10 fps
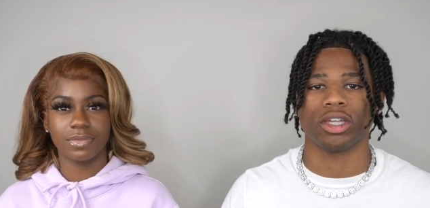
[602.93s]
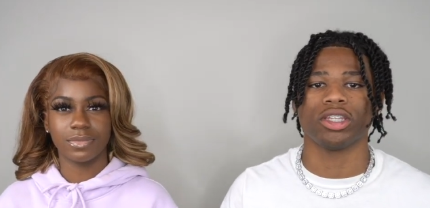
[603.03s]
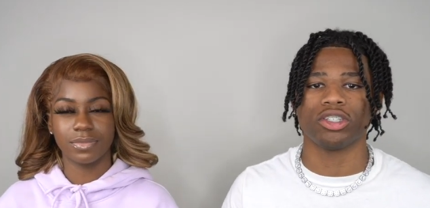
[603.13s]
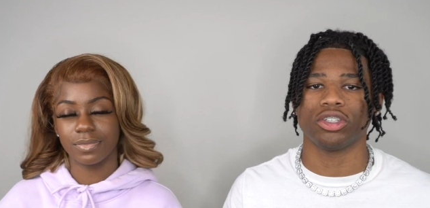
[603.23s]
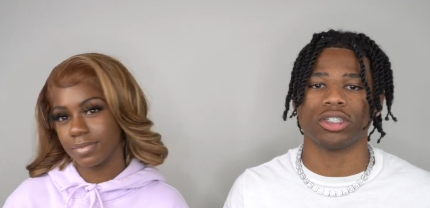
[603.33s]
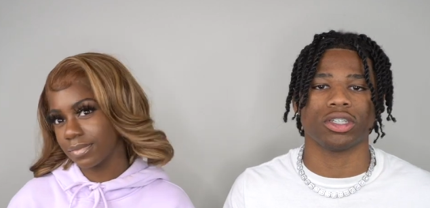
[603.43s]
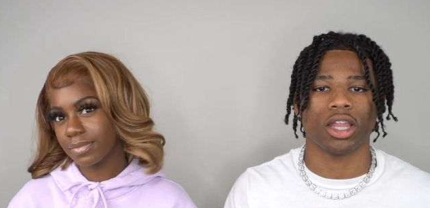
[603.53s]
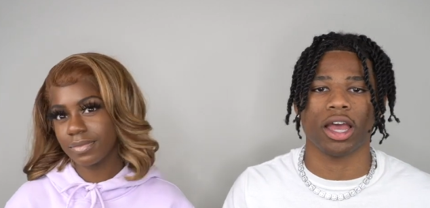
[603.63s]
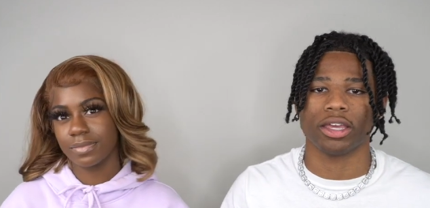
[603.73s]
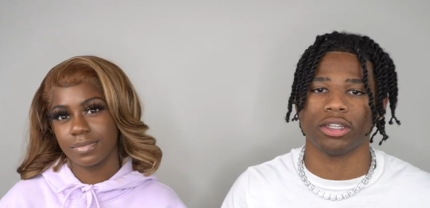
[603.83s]
Speaker 1: It's just
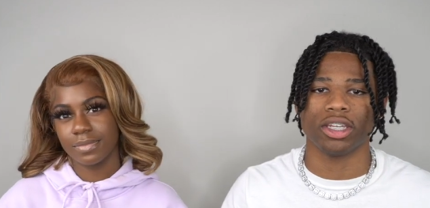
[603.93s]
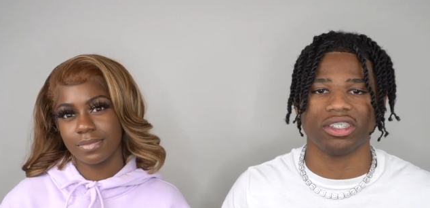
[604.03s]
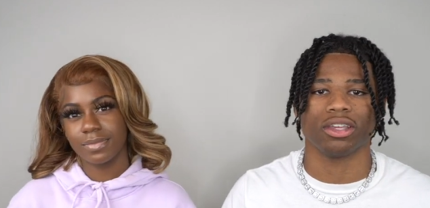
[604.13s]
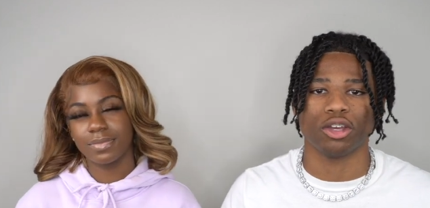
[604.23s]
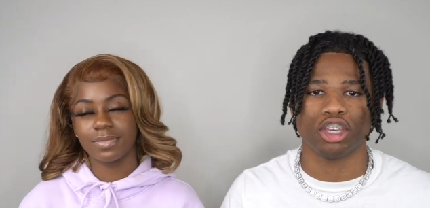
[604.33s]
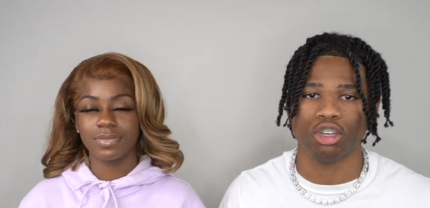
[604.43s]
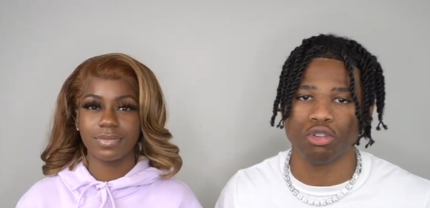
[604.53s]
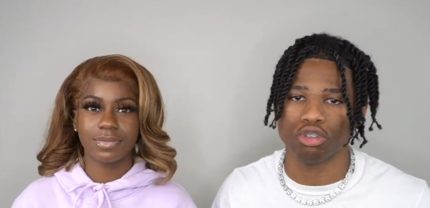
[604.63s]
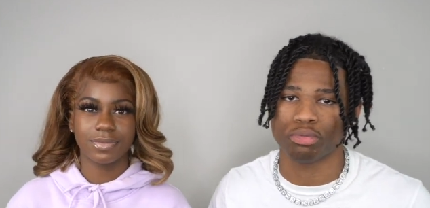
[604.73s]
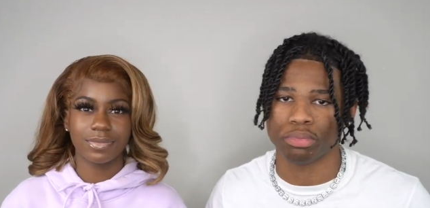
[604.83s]
like this is a
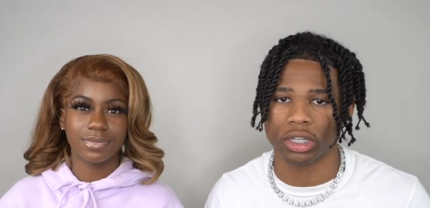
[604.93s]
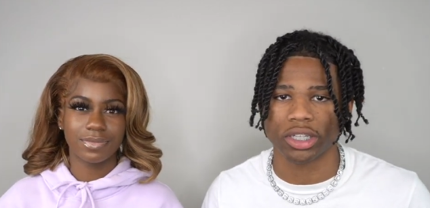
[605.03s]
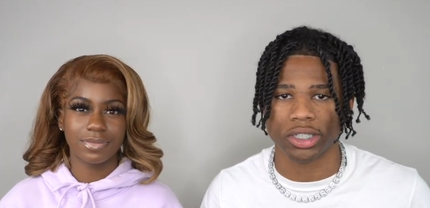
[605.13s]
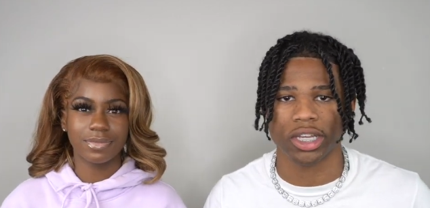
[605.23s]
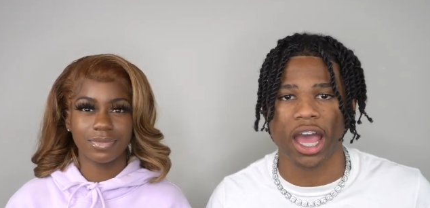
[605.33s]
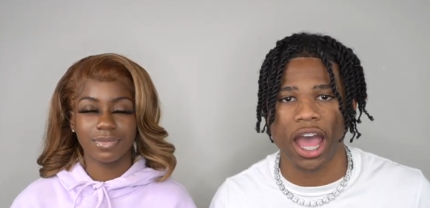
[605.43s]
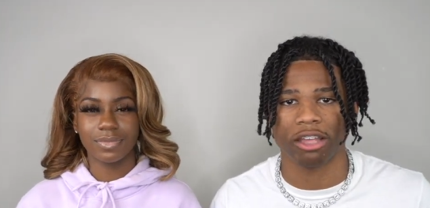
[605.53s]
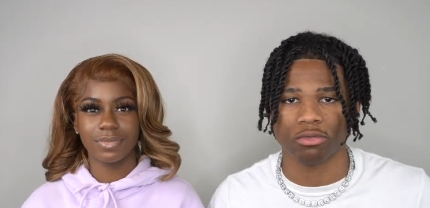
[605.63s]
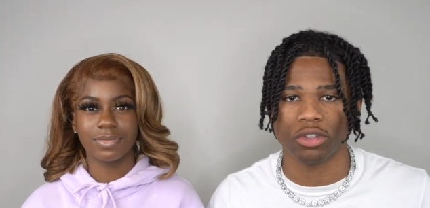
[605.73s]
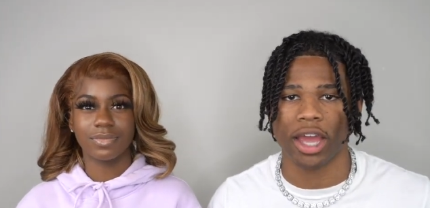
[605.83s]
huge plus,
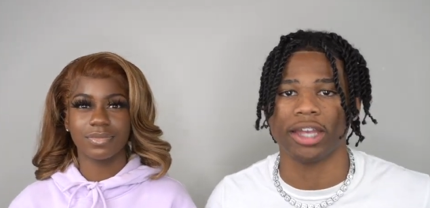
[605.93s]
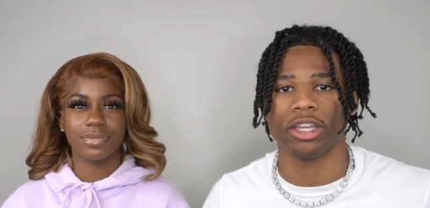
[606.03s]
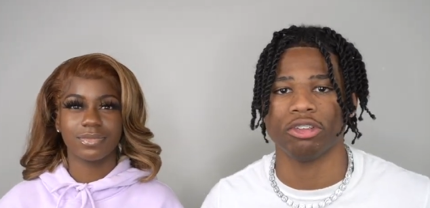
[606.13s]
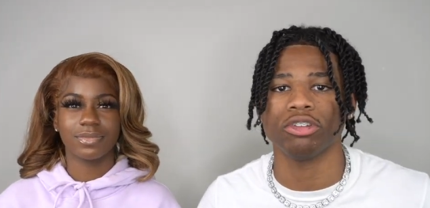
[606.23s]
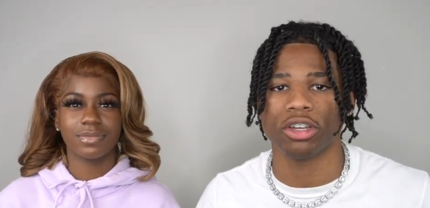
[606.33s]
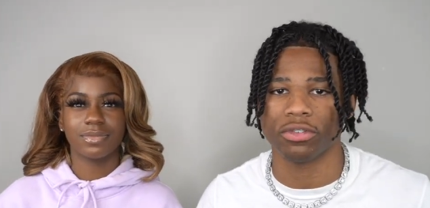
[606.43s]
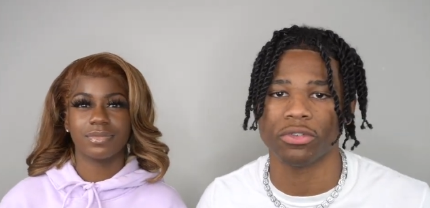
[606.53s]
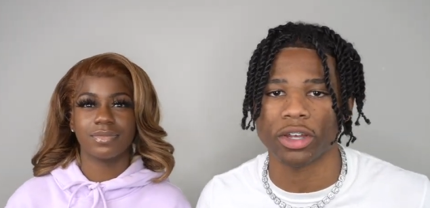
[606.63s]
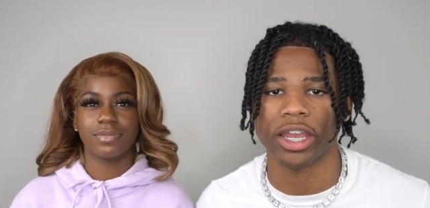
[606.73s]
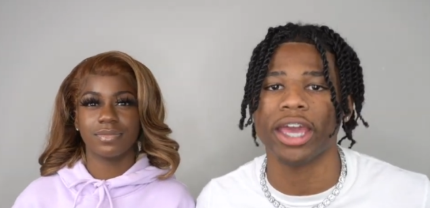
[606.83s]
guys. When you out there, you looking
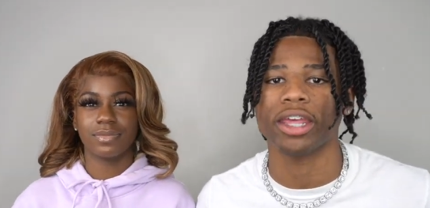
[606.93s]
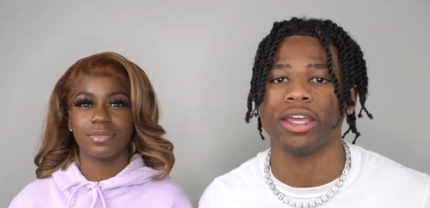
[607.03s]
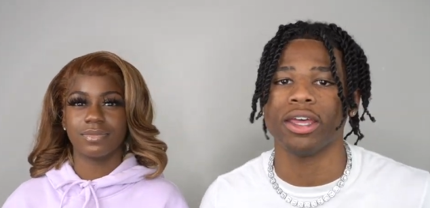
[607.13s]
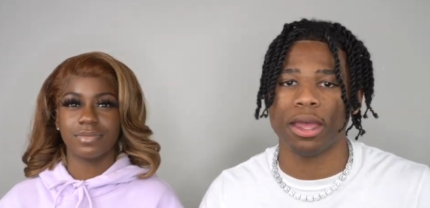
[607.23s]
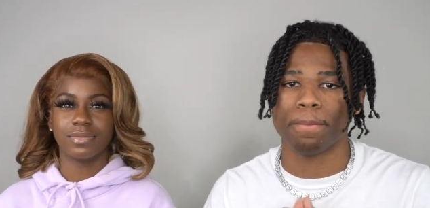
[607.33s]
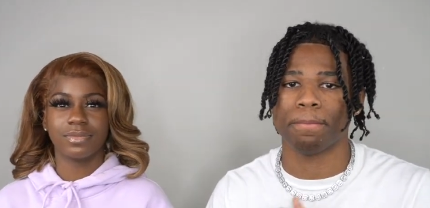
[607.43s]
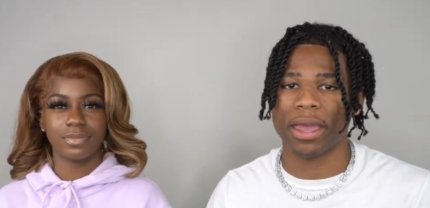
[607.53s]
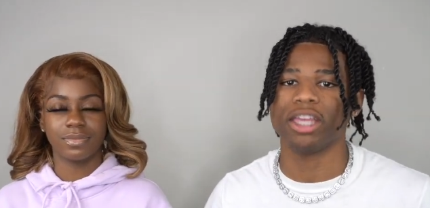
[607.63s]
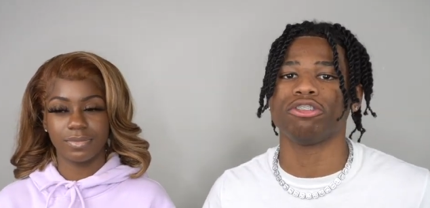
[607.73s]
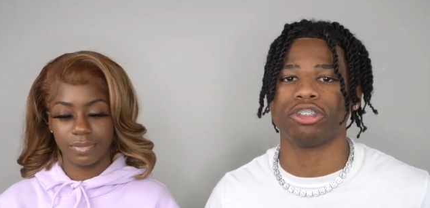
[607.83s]
for a lady
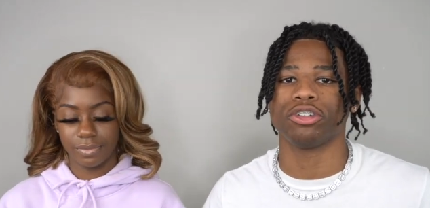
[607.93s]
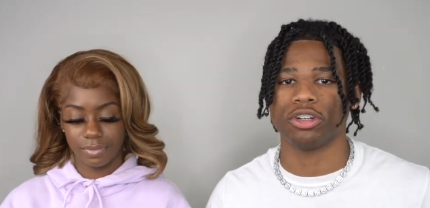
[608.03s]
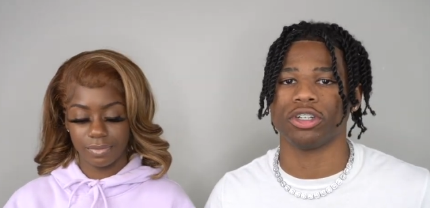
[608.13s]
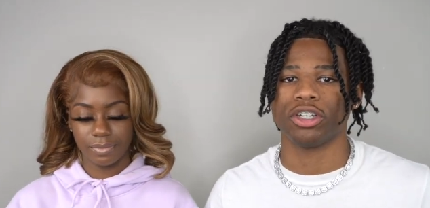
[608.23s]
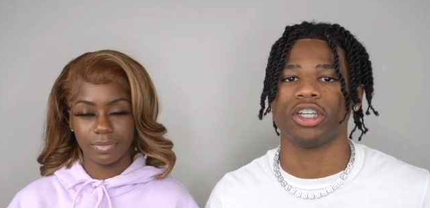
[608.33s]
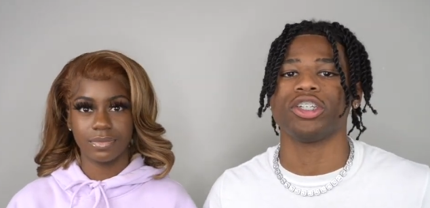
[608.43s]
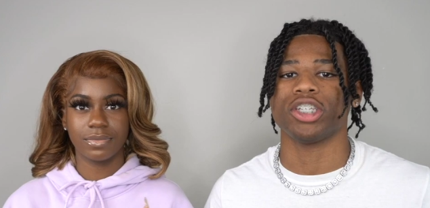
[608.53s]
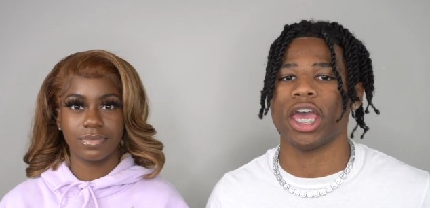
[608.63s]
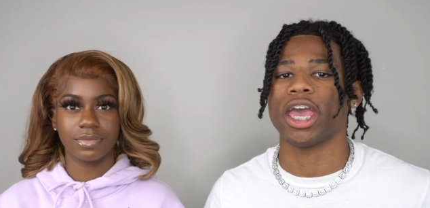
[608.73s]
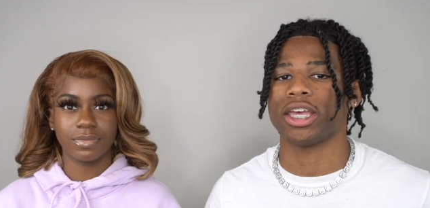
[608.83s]
Make sure she
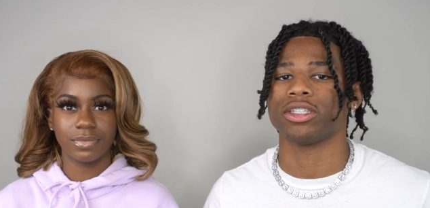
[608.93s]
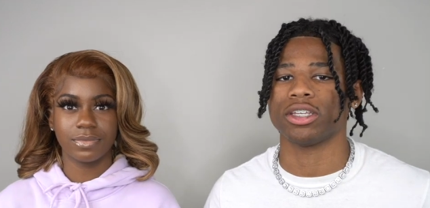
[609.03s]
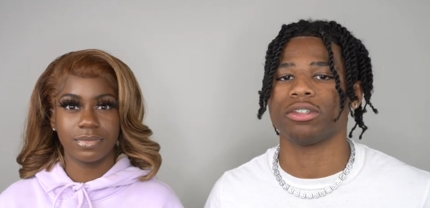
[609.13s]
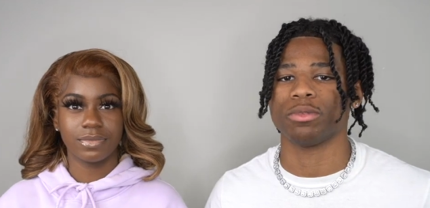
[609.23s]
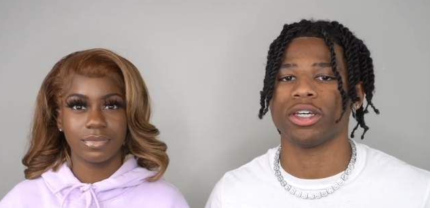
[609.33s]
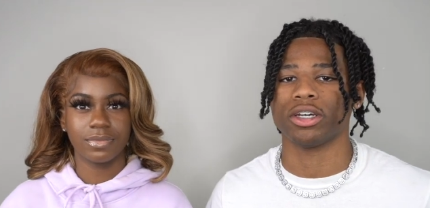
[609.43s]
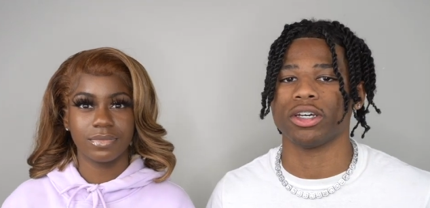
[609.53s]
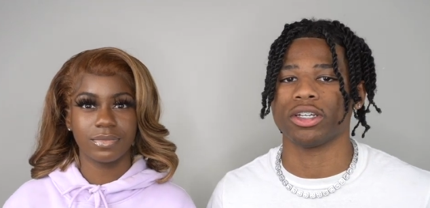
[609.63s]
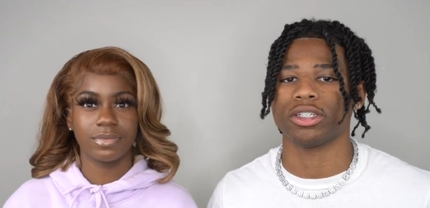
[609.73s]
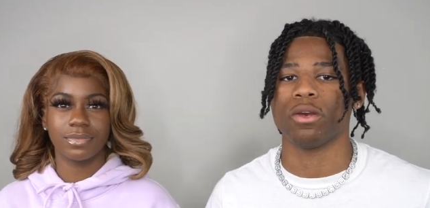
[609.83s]
has this
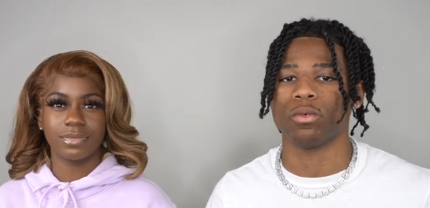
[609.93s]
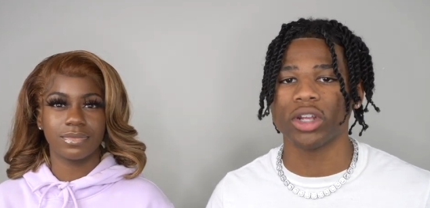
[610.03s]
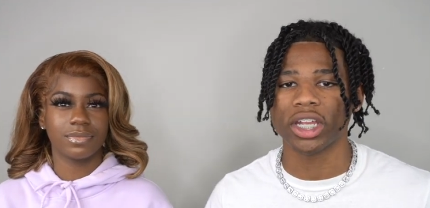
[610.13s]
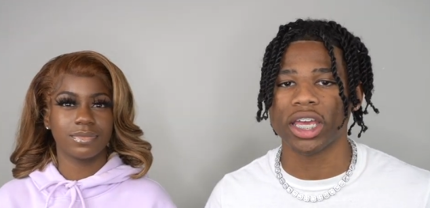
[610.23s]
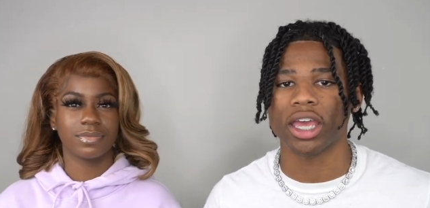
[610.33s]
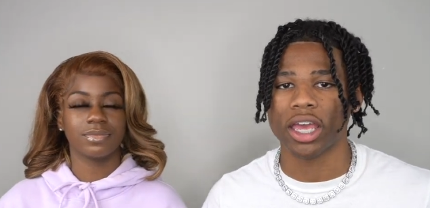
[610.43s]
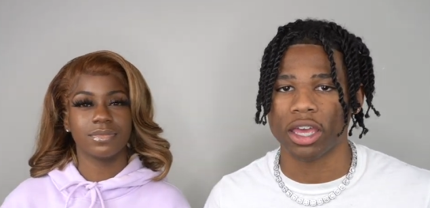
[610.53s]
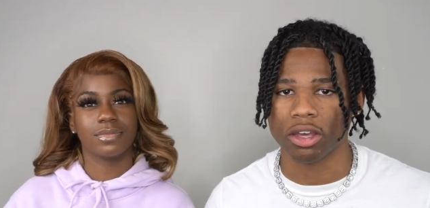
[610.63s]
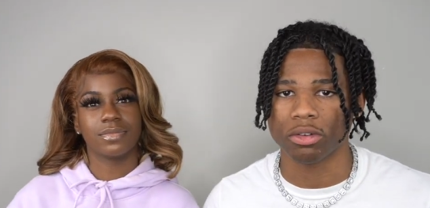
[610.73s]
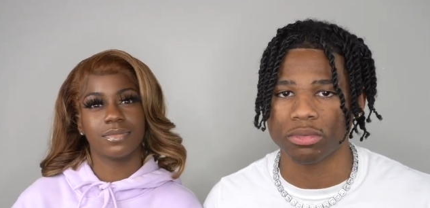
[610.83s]
because it really
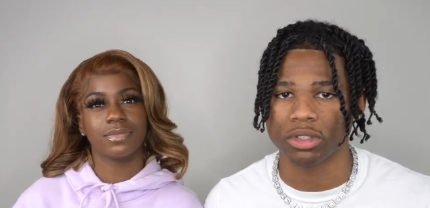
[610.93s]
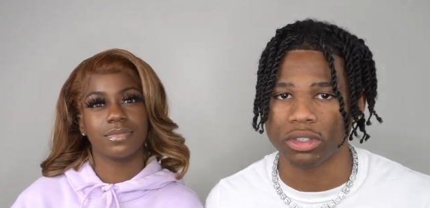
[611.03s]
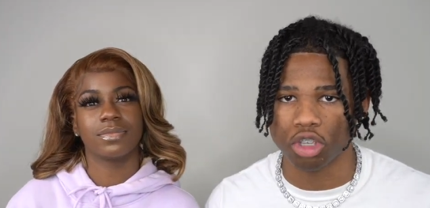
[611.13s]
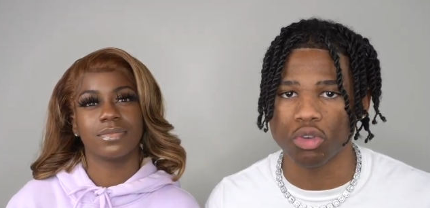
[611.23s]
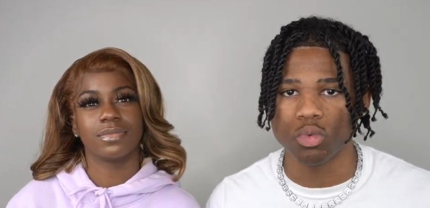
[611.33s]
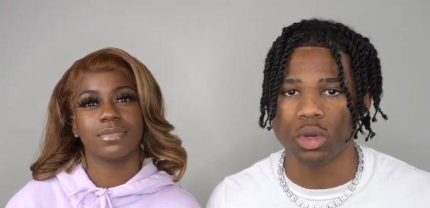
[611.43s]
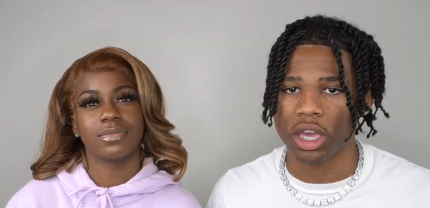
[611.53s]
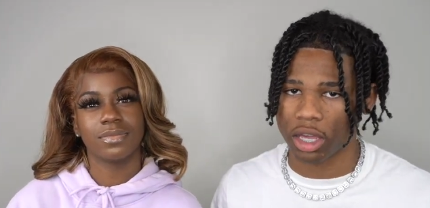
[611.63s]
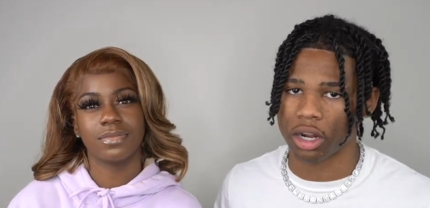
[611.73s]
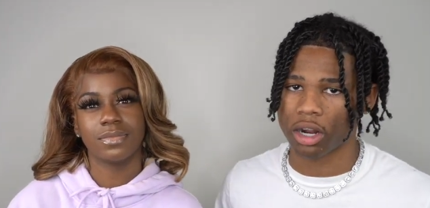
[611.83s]
helps you
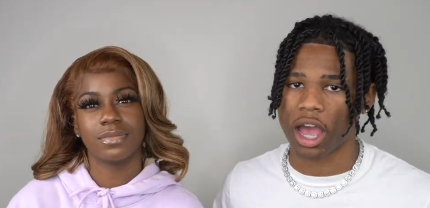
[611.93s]
and her